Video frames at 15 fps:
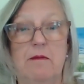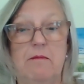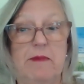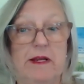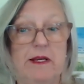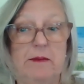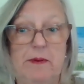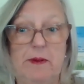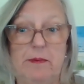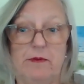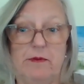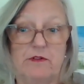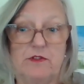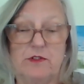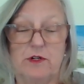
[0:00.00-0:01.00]
Many
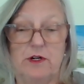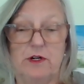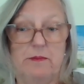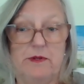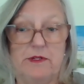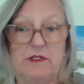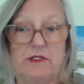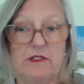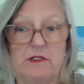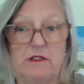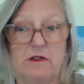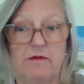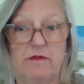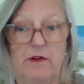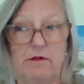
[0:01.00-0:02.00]
people have started businesses
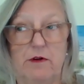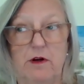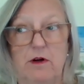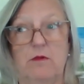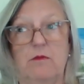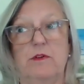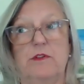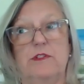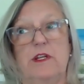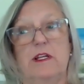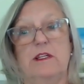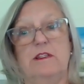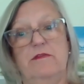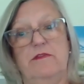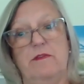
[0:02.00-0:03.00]
of their own, which
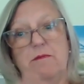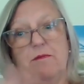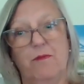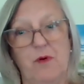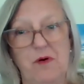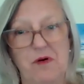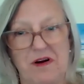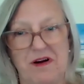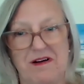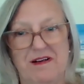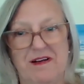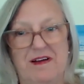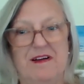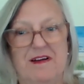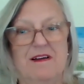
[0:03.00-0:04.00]
takes even more
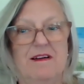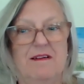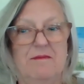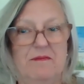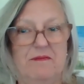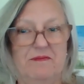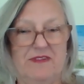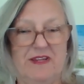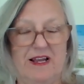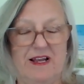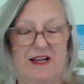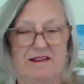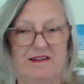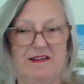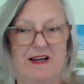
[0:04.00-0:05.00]

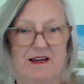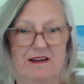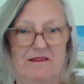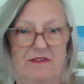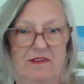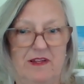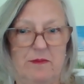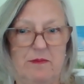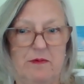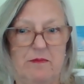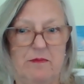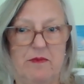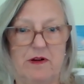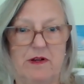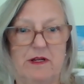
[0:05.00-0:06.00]
talent out of the labor
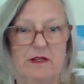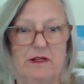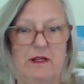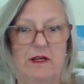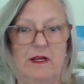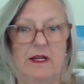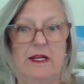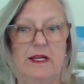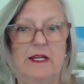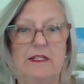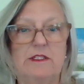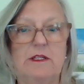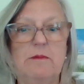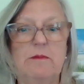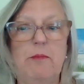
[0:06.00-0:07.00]
market.
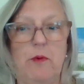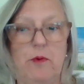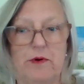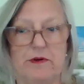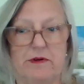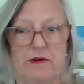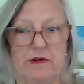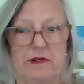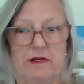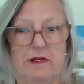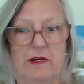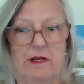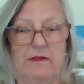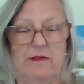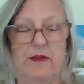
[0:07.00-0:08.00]
It's important
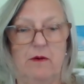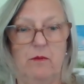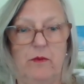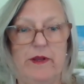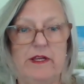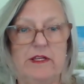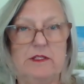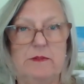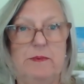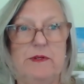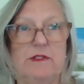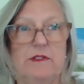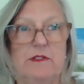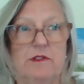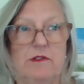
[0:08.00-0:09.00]
that we as
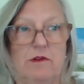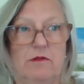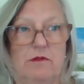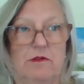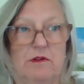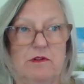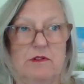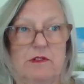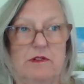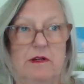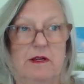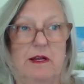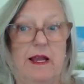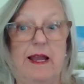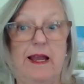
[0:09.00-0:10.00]
business owners
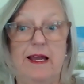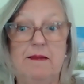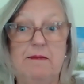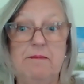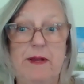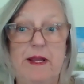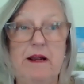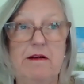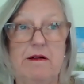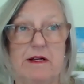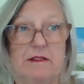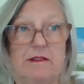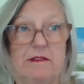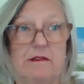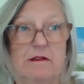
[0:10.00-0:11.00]
and
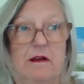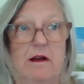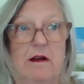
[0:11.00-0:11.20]
parents